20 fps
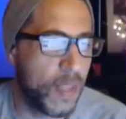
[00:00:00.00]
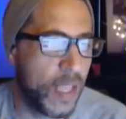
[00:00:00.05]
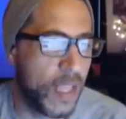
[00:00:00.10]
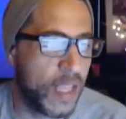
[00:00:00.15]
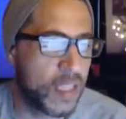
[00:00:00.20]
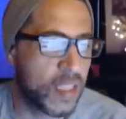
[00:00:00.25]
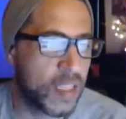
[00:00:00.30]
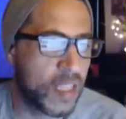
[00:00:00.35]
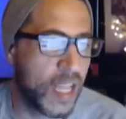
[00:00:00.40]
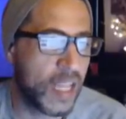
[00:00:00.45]

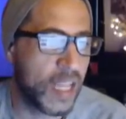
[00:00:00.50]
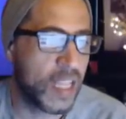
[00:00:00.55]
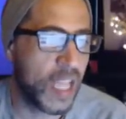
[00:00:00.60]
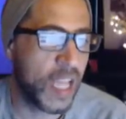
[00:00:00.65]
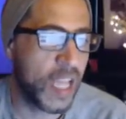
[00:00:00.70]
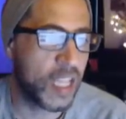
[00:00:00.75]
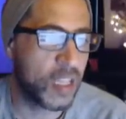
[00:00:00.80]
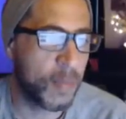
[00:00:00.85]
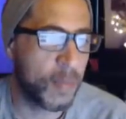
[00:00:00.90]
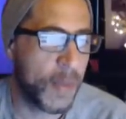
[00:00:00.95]
it's like
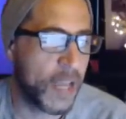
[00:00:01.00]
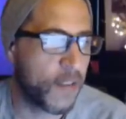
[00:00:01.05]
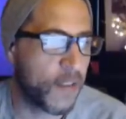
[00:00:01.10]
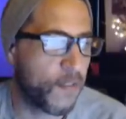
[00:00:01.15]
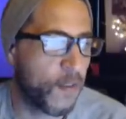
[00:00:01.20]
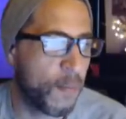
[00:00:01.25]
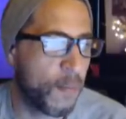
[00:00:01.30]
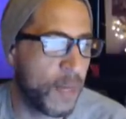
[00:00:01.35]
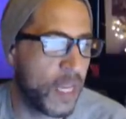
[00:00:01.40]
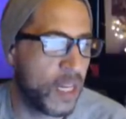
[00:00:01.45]
they expect
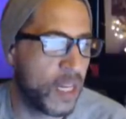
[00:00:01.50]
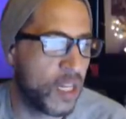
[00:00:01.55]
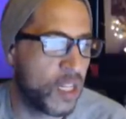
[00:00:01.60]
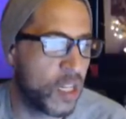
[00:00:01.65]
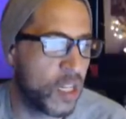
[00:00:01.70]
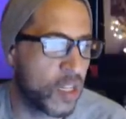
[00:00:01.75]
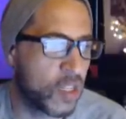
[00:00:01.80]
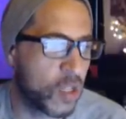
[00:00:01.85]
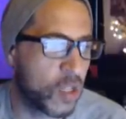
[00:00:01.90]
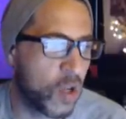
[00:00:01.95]
from you to
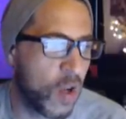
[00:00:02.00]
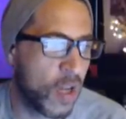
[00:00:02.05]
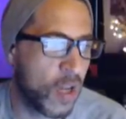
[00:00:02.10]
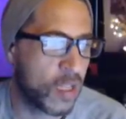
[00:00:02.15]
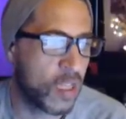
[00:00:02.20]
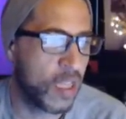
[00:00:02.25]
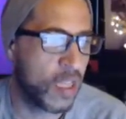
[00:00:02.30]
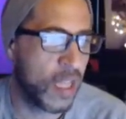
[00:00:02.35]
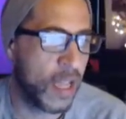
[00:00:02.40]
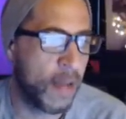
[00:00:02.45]
just
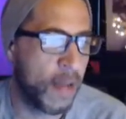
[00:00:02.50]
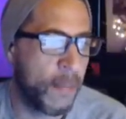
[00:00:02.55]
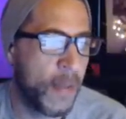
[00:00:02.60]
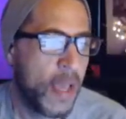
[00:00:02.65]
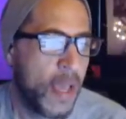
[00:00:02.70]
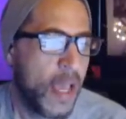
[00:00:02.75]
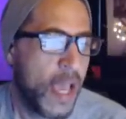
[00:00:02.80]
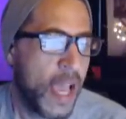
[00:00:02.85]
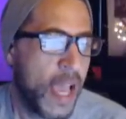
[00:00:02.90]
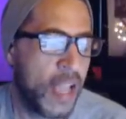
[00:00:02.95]
talk to them
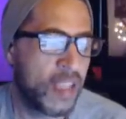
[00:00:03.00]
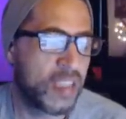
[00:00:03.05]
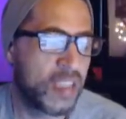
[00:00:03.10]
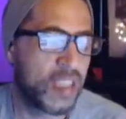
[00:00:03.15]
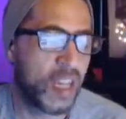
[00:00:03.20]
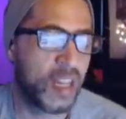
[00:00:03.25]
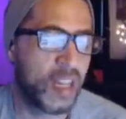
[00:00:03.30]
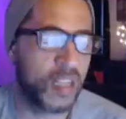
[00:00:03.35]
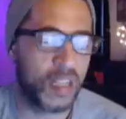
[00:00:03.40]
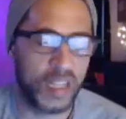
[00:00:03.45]
and
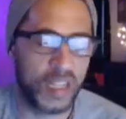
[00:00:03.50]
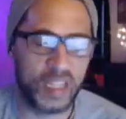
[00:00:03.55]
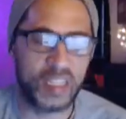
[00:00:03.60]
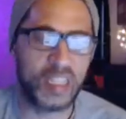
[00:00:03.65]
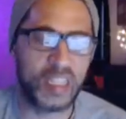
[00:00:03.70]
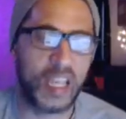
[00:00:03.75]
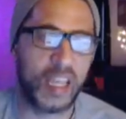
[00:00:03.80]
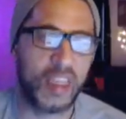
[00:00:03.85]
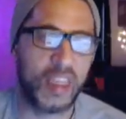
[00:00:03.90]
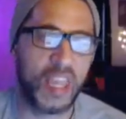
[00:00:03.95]
suddenly
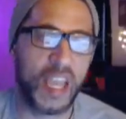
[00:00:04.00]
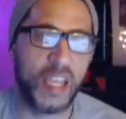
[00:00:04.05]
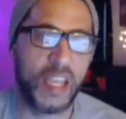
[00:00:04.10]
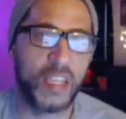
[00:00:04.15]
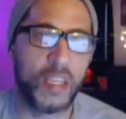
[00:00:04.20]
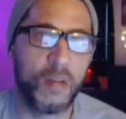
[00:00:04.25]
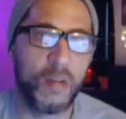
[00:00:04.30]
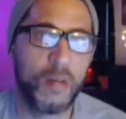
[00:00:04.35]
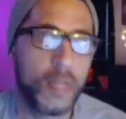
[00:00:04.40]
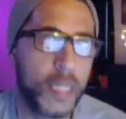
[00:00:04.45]
say
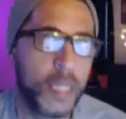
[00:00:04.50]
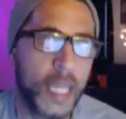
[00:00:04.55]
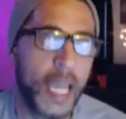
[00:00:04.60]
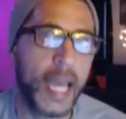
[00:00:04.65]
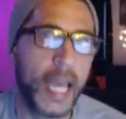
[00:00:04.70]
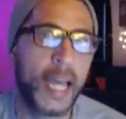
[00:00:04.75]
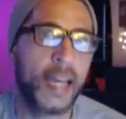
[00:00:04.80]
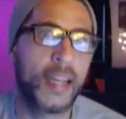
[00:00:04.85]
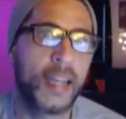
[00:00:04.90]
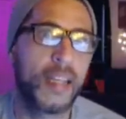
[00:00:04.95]
thank you.
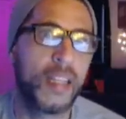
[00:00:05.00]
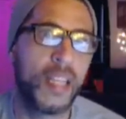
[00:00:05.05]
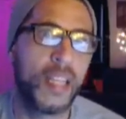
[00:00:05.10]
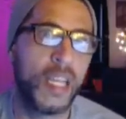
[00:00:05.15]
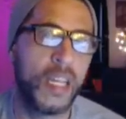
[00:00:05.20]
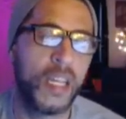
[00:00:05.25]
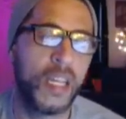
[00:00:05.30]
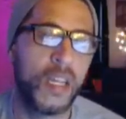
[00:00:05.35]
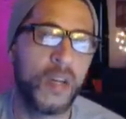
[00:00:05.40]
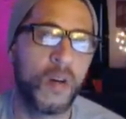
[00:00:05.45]
Yeah,
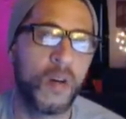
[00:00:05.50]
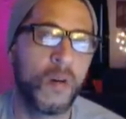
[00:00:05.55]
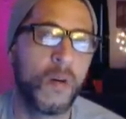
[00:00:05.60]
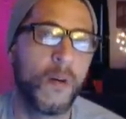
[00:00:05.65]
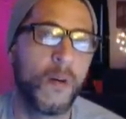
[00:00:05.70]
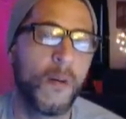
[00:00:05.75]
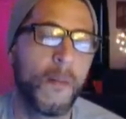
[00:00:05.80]
they do.